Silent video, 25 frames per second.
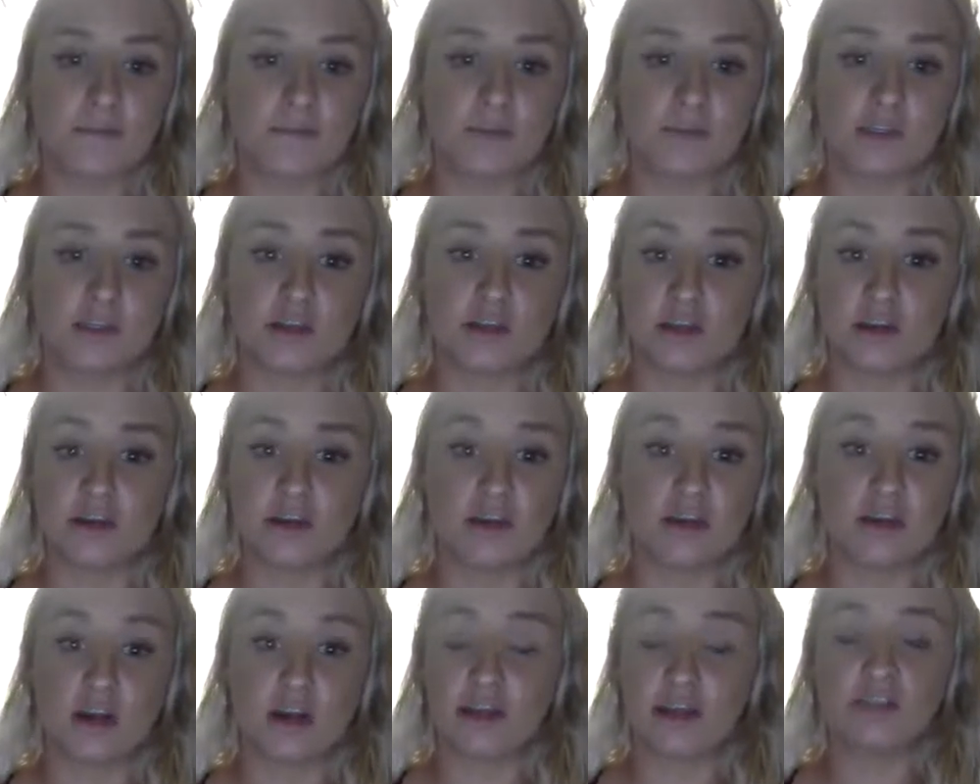So
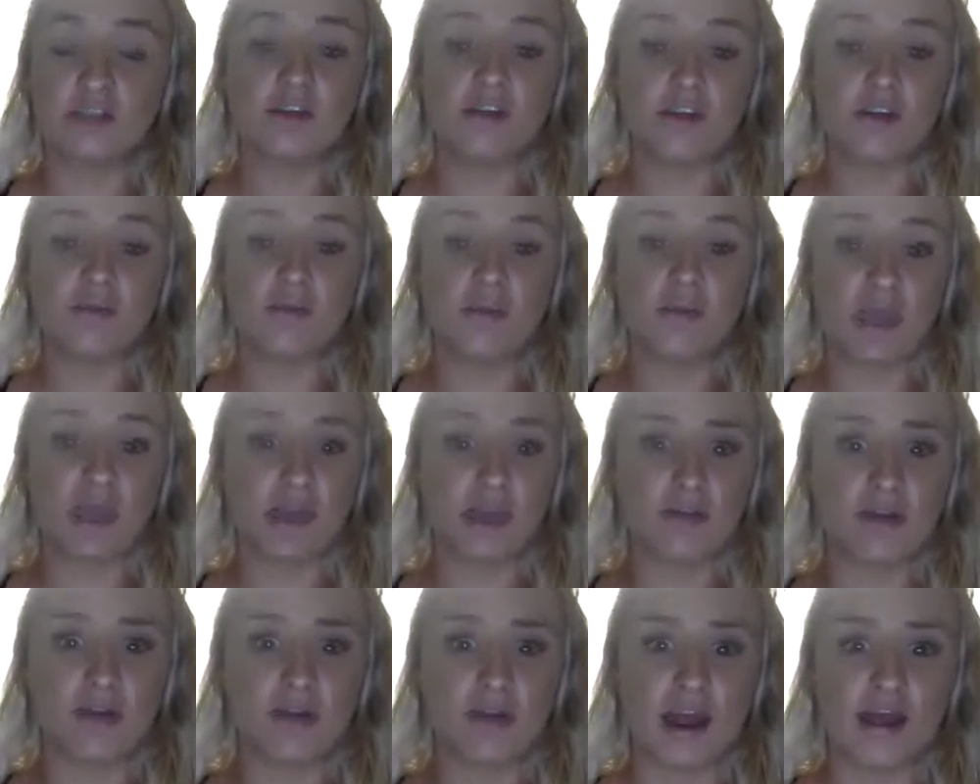are you going to wait
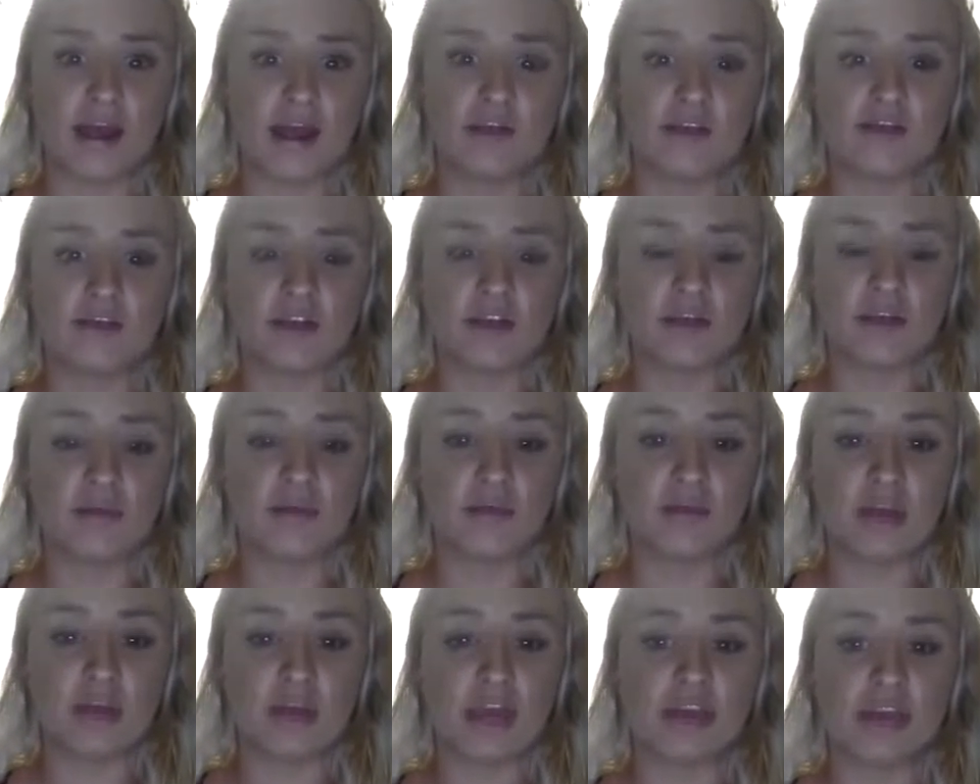around for them to
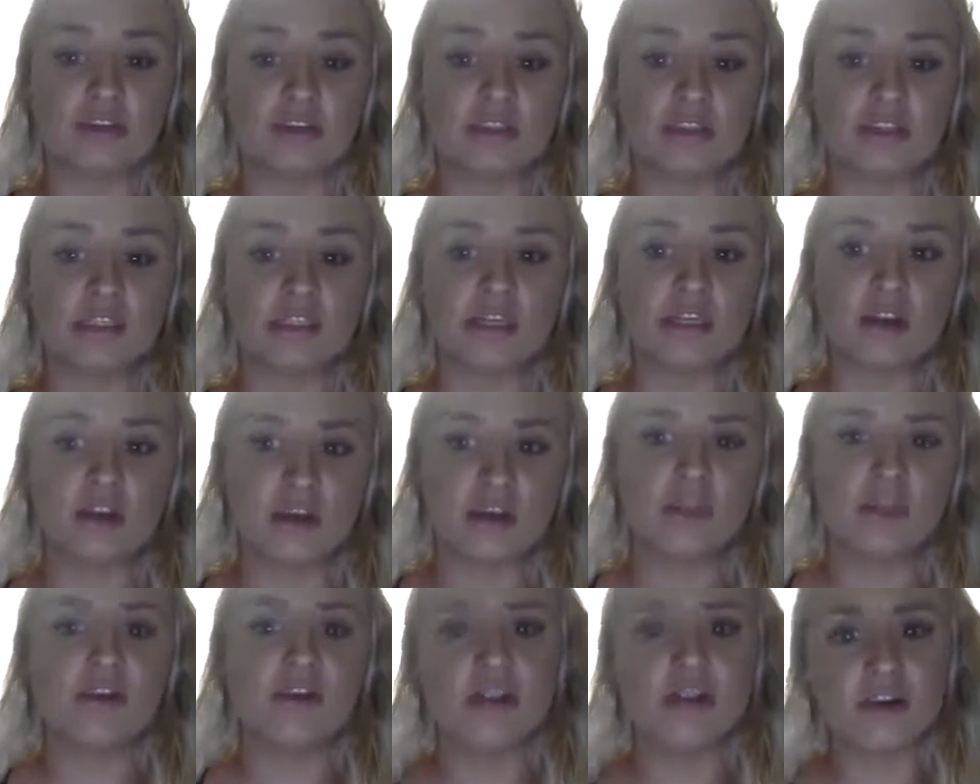be interested, or are
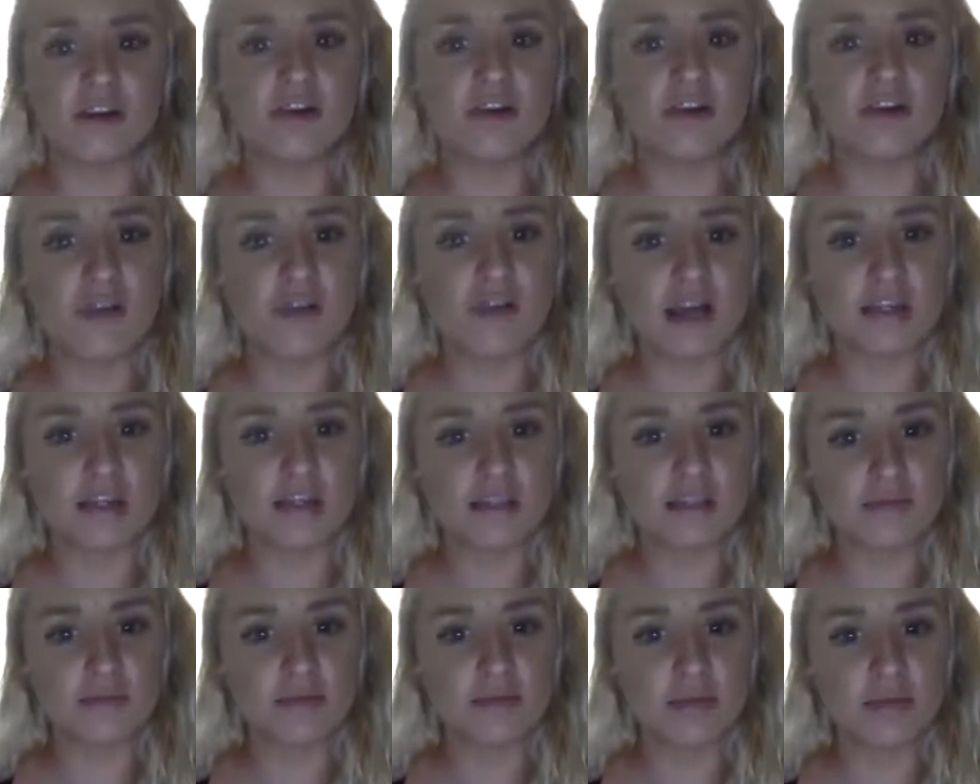you going to go find
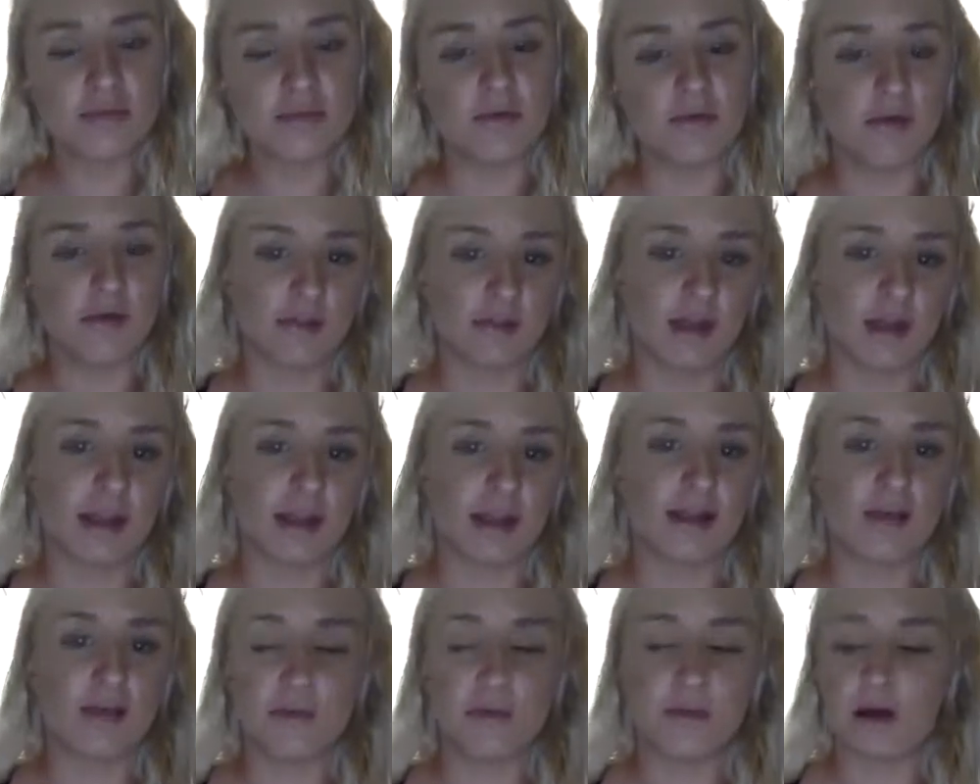some people?
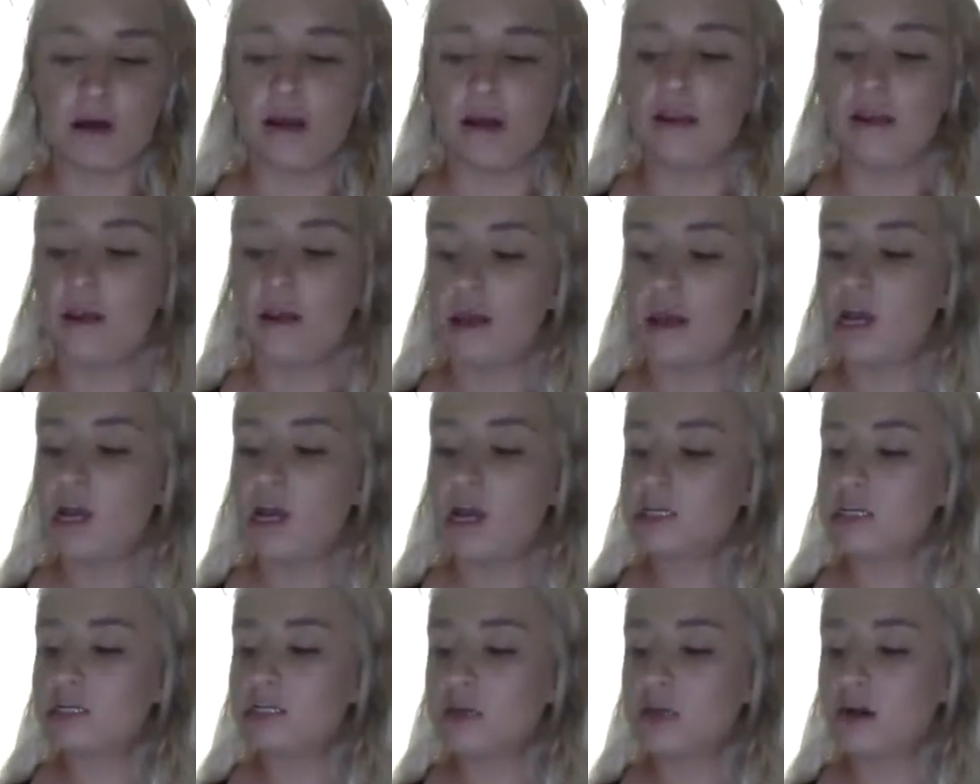Like, come on.
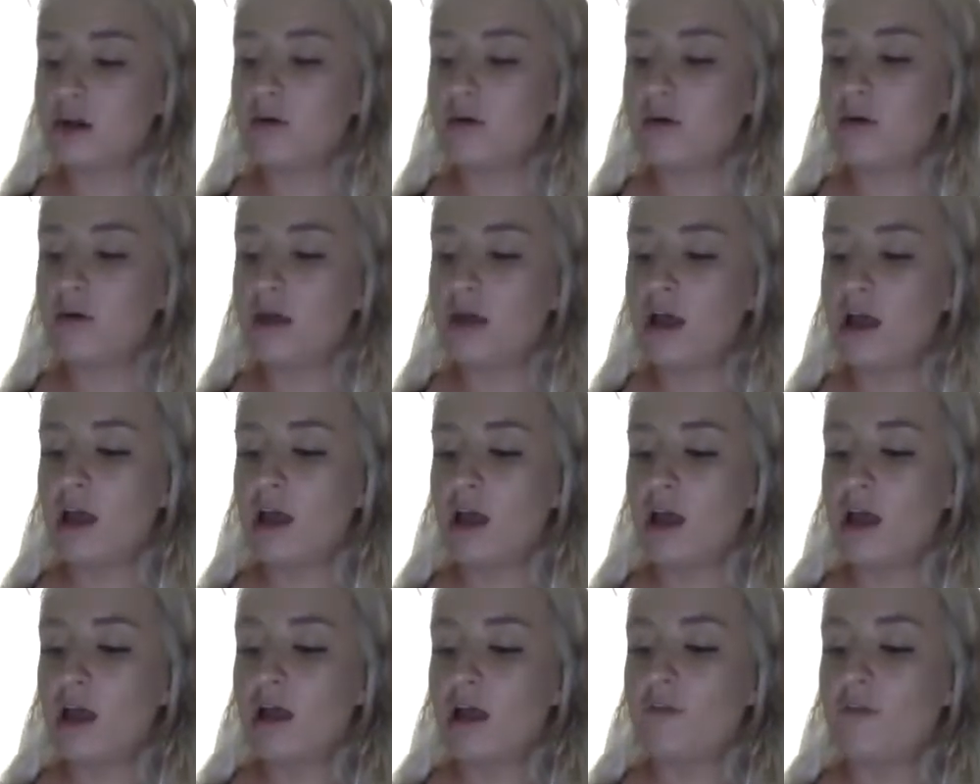So
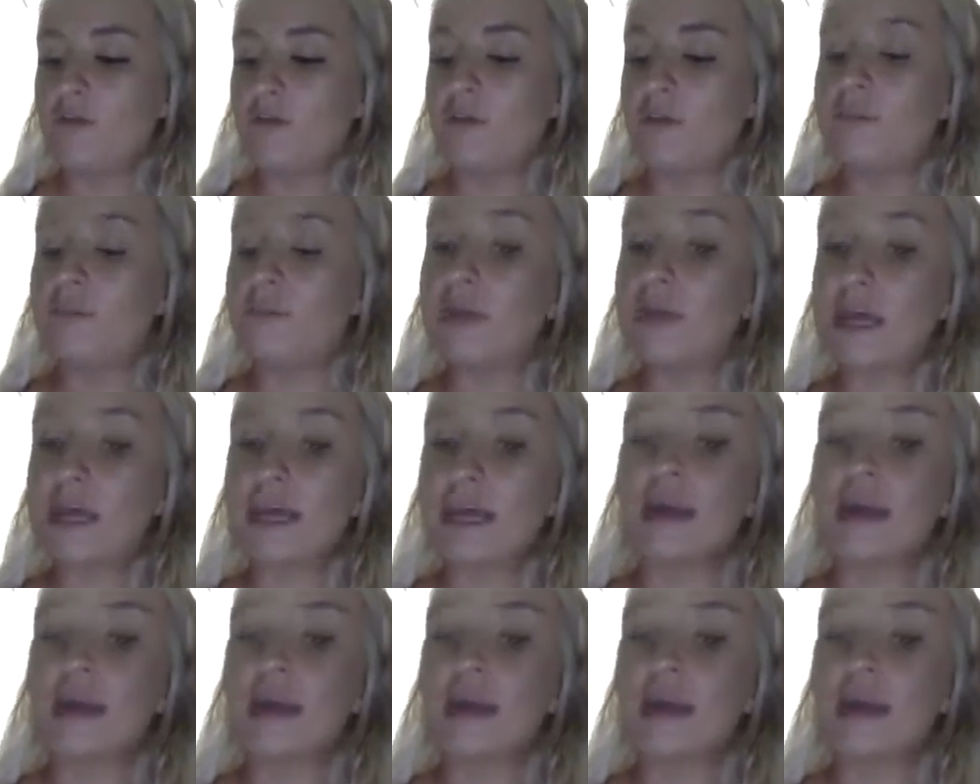for me,